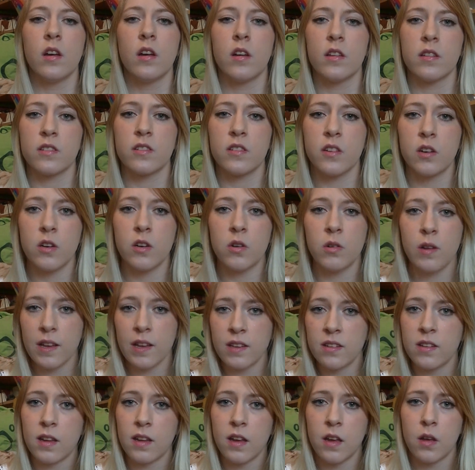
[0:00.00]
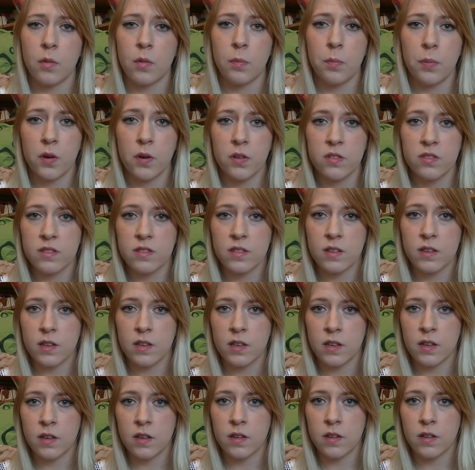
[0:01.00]
So lastly, I'll post
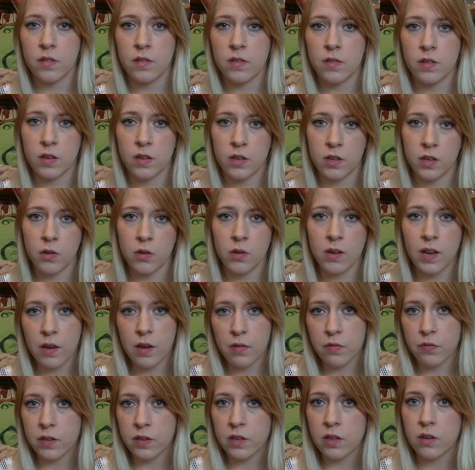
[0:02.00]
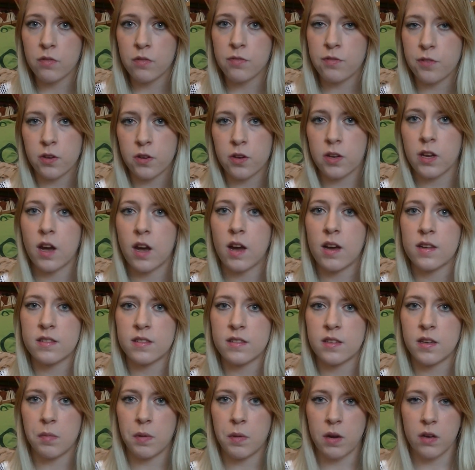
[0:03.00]
a Q&A video for you guys
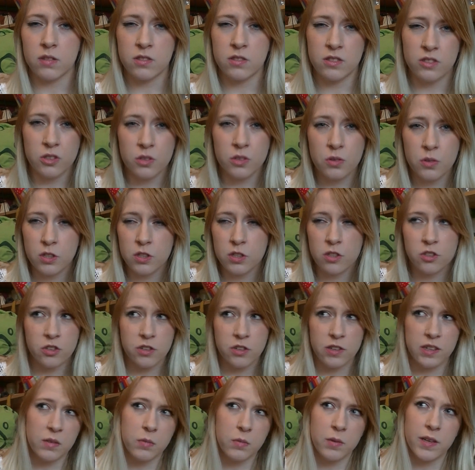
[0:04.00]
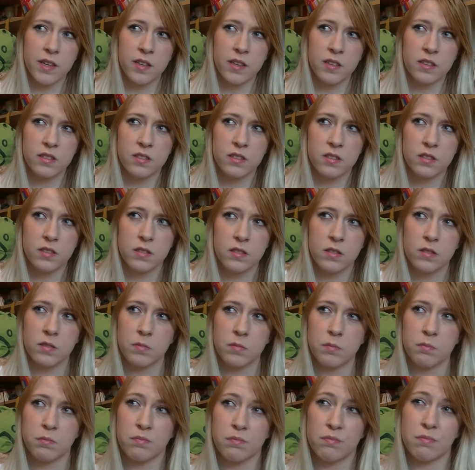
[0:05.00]
in about 2 or 3 weeks,
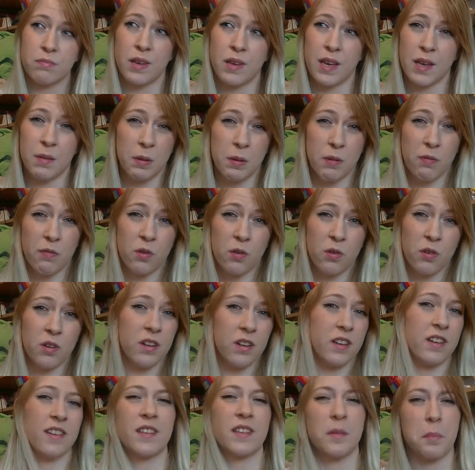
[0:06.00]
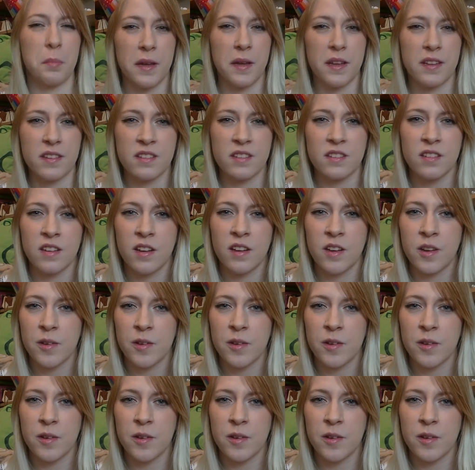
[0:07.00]
maybe 4, it depends.